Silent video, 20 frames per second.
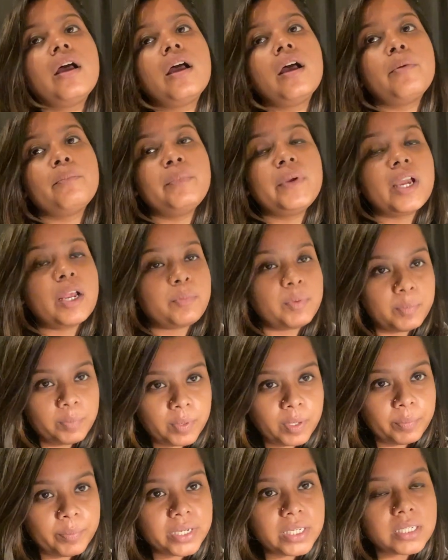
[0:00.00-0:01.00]
BRP
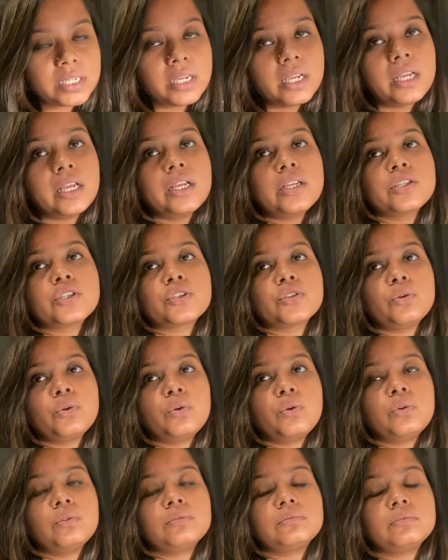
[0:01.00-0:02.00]
permit.
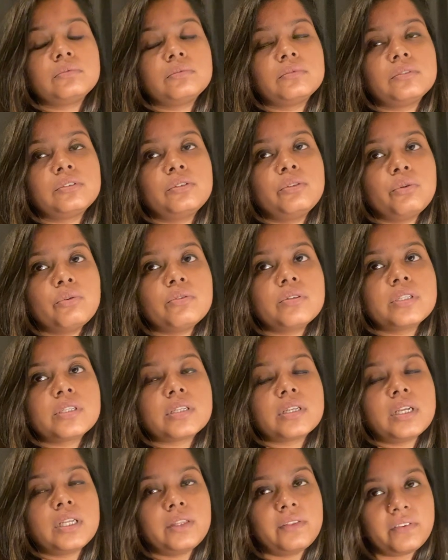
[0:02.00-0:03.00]
So those
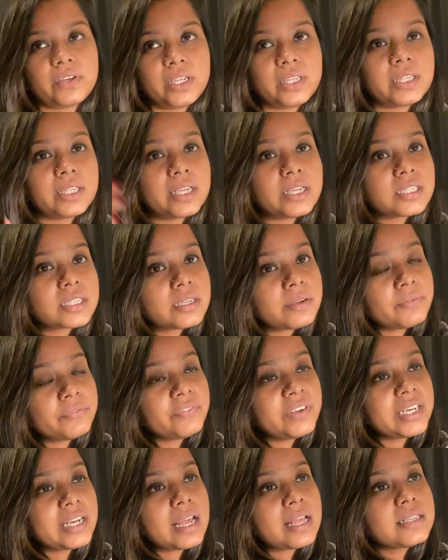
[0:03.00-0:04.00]
three things.
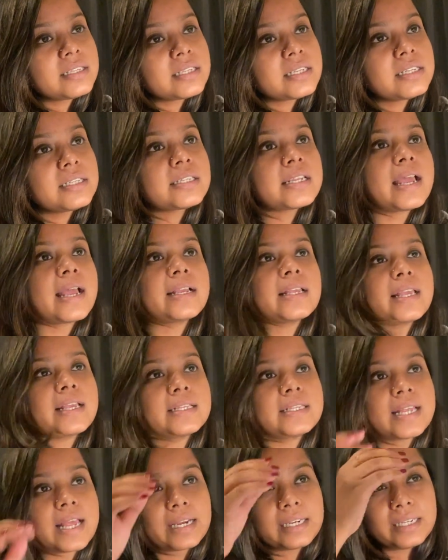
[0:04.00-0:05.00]
Finances,
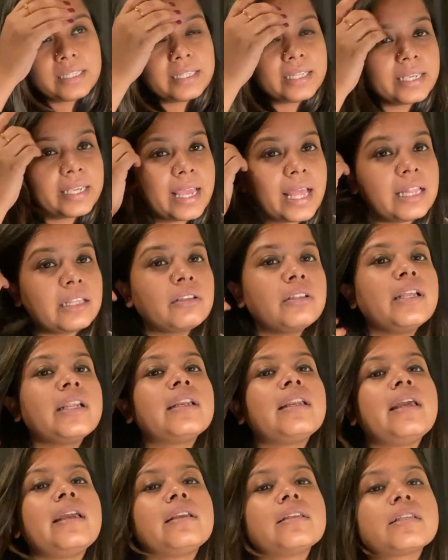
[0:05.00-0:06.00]
exactly they calculate,
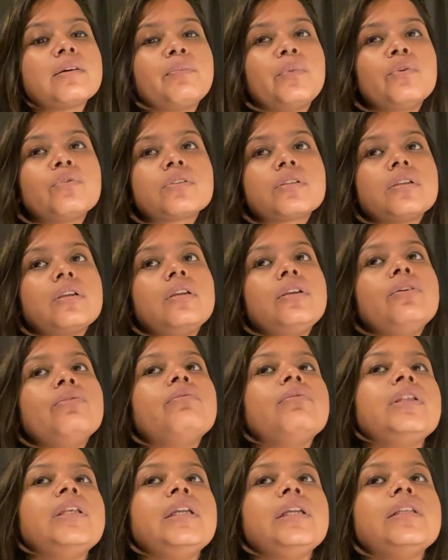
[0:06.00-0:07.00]
like suppose you
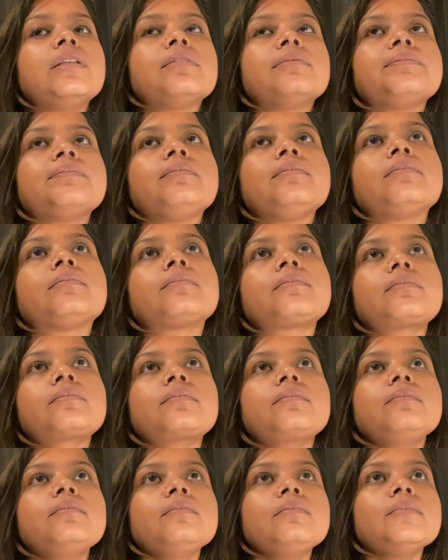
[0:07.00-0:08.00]
need
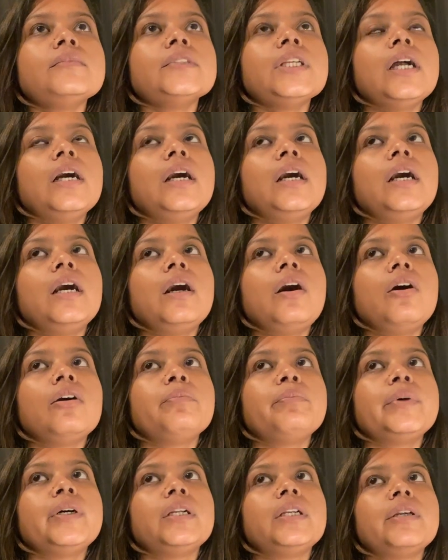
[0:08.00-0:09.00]
on
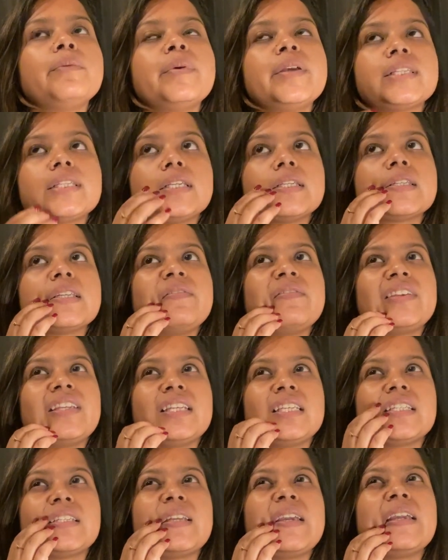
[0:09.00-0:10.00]
per day basis, if it
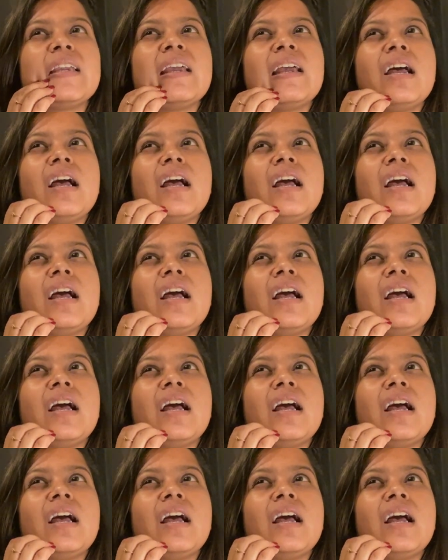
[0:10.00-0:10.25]
is like